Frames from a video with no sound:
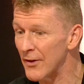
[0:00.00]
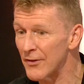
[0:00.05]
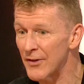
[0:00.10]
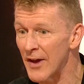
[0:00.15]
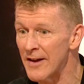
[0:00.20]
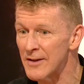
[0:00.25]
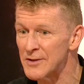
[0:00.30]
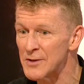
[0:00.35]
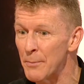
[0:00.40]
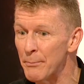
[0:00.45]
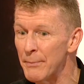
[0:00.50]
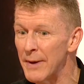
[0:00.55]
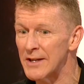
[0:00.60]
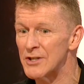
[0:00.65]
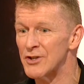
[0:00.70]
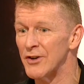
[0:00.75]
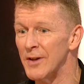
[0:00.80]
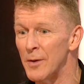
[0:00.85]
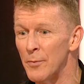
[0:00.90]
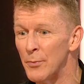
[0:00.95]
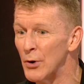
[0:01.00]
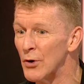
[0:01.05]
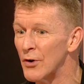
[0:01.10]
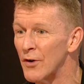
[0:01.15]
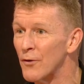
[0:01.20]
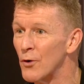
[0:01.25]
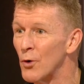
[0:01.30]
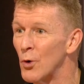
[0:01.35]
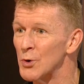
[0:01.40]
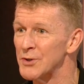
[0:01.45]
and there's a mixture in the book.
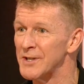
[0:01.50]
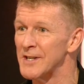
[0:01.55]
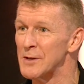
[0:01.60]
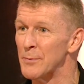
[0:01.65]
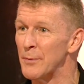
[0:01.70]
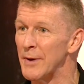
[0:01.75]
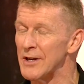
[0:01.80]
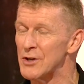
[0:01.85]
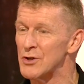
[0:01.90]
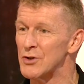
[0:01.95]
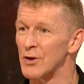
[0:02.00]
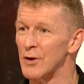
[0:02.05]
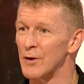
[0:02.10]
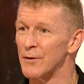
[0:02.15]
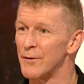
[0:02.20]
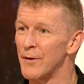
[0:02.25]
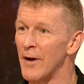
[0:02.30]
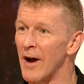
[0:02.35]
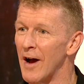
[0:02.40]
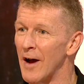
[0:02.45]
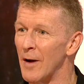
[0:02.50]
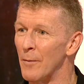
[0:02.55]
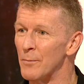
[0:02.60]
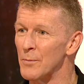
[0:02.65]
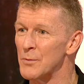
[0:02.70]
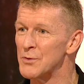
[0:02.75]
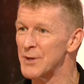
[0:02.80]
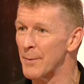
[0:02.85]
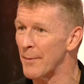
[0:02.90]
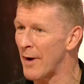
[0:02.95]
Of course, there's a mixture of
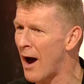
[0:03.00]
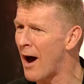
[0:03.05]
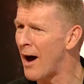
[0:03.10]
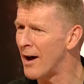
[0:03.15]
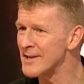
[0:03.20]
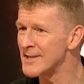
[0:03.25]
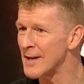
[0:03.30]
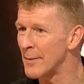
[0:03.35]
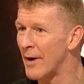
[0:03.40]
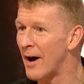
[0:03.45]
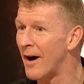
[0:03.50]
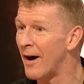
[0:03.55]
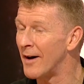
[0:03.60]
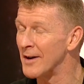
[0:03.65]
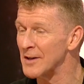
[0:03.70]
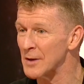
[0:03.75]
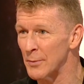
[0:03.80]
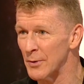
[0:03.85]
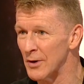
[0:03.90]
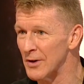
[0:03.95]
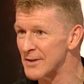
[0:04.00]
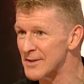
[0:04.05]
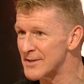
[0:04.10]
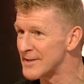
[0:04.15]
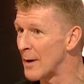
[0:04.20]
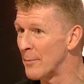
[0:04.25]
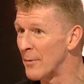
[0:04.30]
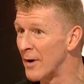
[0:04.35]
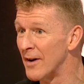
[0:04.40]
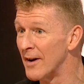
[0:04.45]
um, some, are some are harder, but
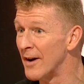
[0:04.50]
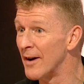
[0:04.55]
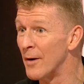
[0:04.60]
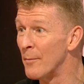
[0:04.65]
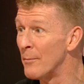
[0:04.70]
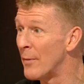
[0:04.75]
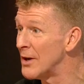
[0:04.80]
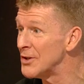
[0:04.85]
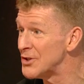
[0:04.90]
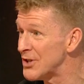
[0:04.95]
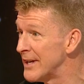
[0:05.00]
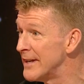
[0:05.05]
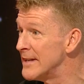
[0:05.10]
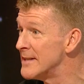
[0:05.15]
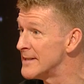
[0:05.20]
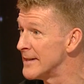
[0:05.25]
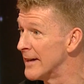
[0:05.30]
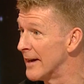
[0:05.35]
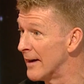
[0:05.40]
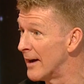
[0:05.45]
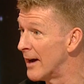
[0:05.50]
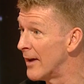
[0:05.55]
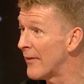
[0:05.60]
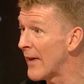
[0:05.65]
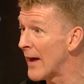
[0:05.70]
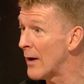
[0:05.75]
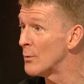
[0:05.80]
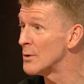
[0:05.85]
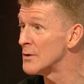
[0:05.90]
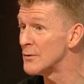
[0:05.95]
some are uh, much easier. And
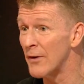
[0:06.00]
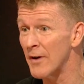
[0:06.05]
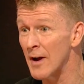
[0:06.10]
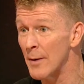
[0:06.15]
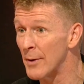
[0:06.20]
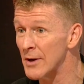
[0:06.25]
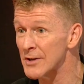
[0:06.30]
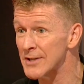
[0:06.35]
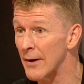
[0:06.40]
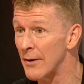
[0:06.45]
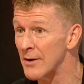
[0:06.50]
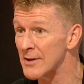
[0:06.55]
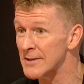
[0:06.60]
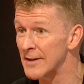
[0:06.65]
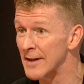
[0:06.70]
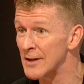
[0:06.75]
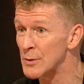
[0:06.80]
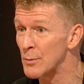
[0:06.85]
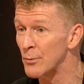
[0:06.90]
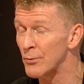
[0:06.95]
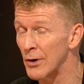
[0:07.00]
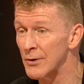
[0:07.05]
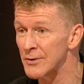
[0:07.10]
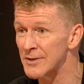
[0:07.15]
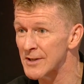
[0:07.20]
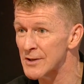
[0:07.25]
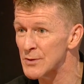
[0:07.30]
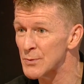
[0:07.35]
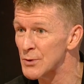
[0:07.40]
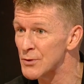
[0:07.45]
that was very much how our selection
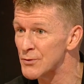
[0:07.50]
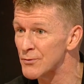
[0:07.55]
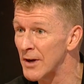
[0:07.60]
process was